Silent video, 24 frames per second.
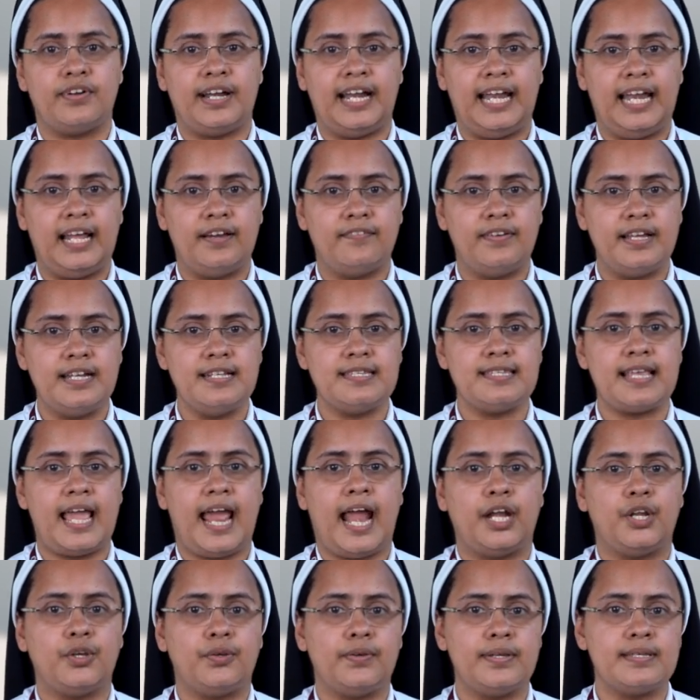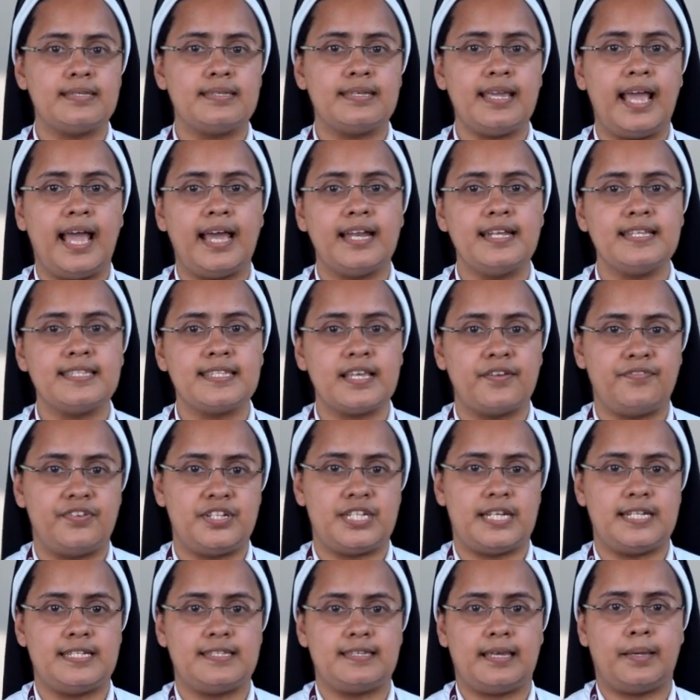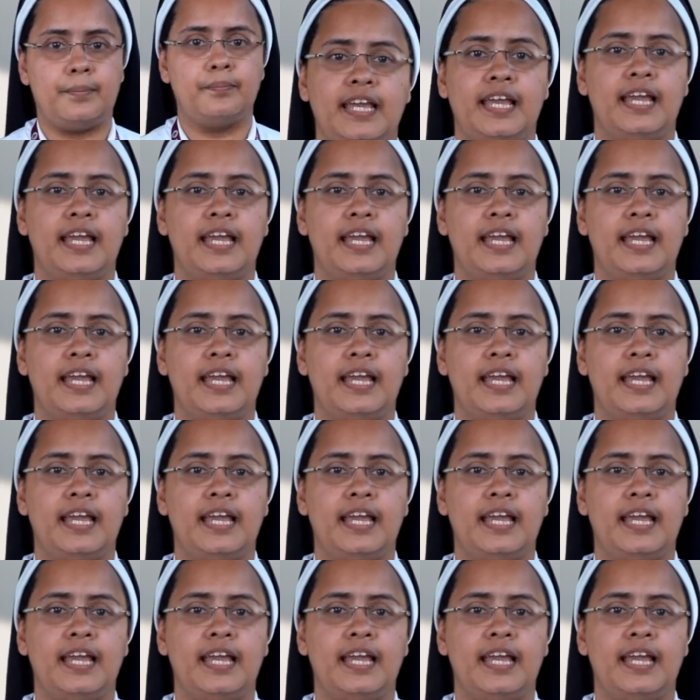relevance, adequacy and sufficiency.